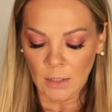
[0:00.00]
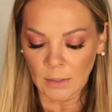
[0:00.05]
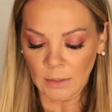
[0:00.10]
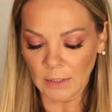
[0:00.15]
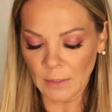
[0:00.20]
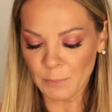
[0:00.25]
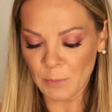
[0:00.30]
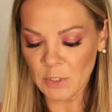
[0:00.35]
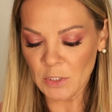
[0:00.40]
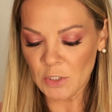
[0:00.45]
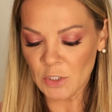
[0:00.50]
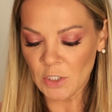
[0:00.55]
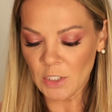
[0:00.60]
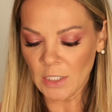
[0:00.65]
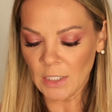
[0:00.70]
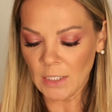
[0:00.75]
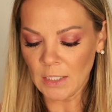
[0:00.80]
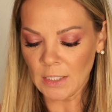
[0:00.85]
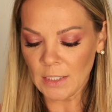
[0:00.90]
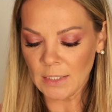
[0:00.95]
Lip and
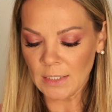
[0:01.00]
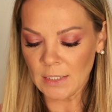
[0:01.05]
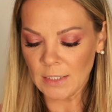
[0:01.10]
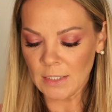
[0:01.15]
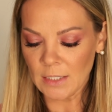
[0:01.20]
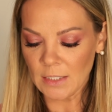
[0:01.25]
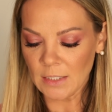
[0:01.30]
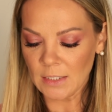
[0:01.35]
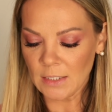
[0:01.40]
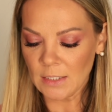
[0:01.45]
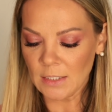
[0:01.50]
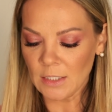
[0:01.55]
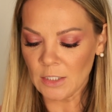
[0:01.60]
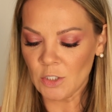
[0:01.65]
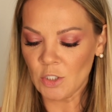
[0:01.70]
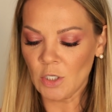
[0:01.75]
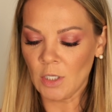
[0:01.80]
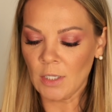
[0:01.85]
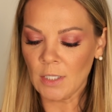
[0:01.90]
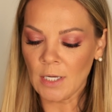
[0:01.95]
Cheeks. This is a
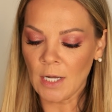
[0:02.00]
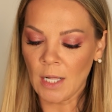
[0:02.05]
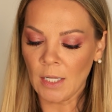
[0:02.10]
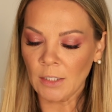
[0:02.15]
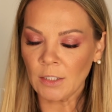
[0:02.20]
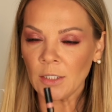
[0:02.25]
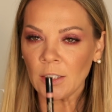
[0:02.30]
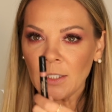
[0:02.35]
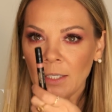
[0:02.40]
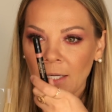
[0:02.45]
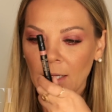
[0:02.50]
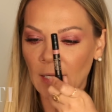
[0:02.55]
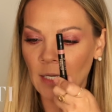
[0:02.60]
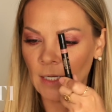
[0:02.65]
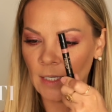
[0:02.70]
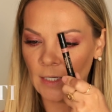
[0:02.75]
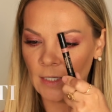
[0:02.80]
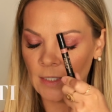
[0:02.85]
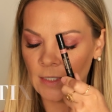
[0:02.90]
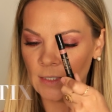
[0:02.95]
gel color
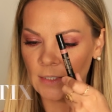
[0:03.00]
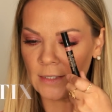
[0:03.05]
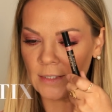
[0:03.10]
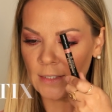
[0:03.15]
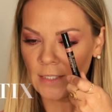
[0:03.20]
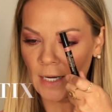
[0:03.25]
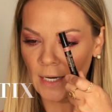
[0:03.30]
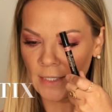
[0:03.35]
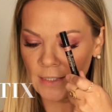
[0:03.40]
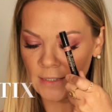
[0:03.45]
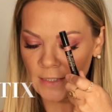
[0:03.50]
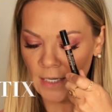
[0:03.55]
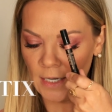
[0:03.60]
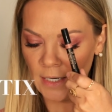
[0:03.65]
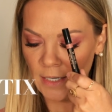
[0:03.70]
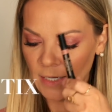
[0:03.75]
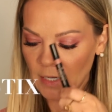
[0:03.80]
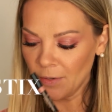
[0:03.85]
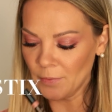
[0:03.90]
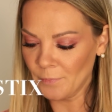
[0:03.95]
in
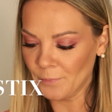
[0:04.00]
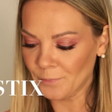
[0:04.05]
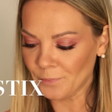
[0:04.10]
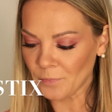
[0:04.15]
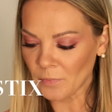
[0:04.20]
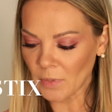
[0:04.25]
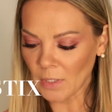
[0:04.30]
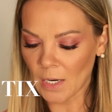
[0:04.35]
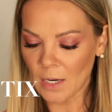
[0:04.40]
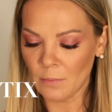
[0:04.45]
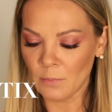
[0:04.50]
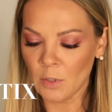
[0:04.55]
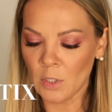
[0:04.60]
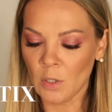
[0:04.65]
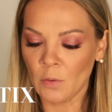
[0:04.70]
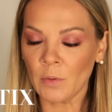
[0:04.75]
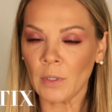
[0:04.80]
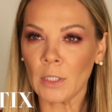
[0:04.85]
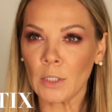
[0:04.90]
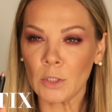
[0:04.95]
Tie. I'm
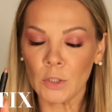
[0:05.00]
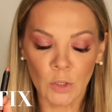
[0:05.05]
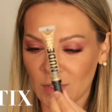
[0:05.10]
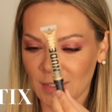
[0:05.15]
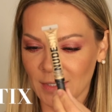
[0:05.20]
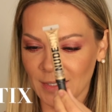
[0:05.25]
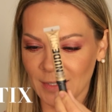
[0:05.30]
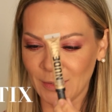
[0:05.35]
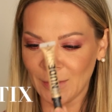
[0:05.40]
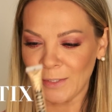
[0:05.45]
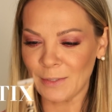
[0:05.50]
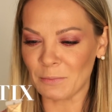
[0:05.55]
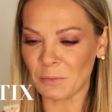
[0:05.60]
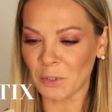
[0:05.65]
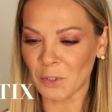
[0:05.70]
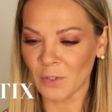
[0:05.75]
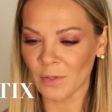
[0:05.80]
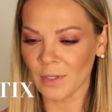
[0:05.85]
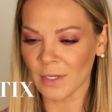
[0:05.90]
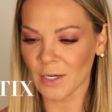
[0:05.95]
going to
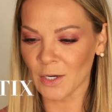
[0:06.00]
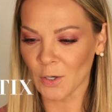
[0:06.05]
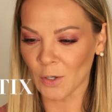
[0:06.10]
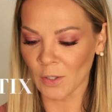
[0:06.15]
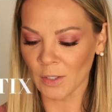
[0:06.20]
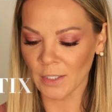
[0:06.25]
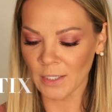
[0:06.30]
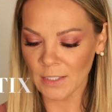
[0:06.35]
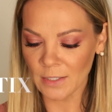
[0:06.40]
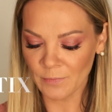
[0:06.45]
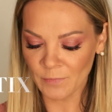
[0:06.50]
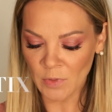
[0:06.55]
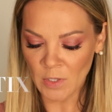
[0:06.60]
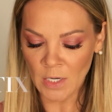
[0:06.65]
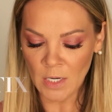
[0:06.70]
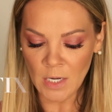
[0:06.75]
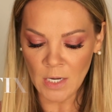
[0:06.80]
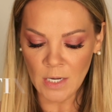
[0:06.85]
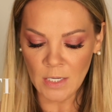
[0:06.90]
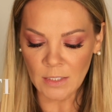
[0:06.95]
glimmer, they call it.
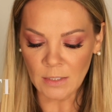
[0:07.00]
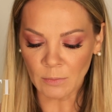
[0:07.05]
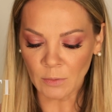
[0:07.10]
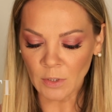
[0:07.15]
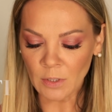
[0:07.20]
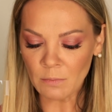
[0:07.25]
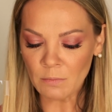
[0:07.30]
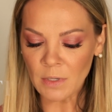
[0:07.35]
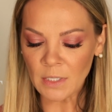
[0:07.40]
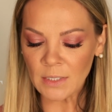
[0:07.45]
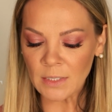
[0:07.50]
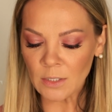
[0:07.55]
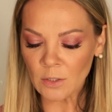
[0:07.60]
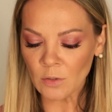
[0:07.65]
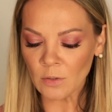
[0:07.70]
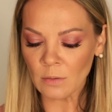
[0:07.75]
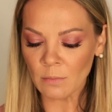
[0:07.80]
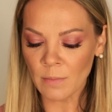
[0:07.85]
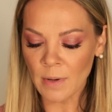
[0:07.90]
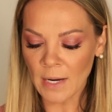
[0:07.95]
So I'm going to mix it
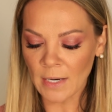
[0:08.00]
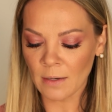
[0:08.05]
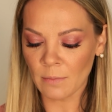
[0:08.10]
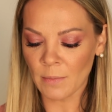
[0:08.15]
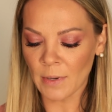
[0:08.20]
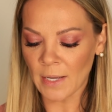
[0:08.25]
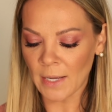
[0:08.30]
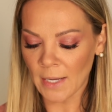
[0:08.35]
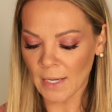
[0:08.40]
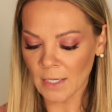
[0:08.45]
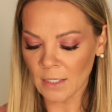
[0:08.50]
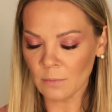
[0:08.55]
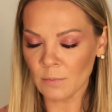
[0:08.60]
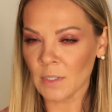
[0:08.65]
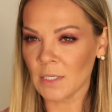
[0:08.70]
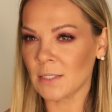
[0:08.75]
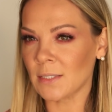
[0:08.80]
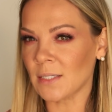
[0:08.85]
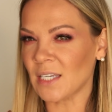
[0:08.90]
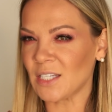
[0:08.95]
on the back of my hand
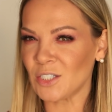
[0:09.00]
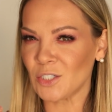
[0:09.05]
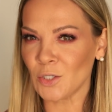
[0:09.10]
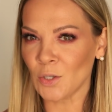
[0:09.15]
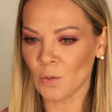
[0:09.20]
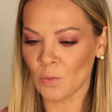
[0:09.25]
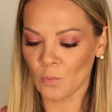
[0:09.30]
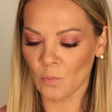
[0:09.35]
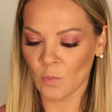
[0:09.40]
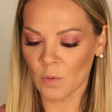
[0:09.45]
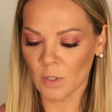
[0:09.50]
because I don't